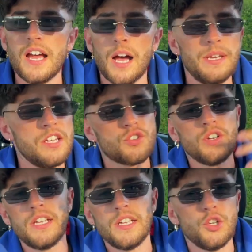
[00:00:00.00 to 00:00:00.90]
I mean, he's
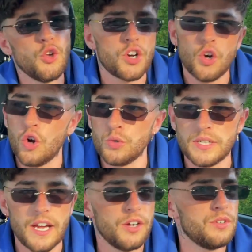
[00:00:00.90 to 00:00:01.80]
gonna knock it all
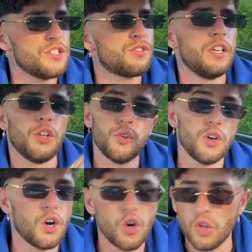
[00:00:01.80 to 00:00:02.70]
down, he's gonna
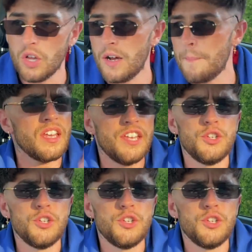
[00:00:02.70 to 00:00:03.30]
do it all up,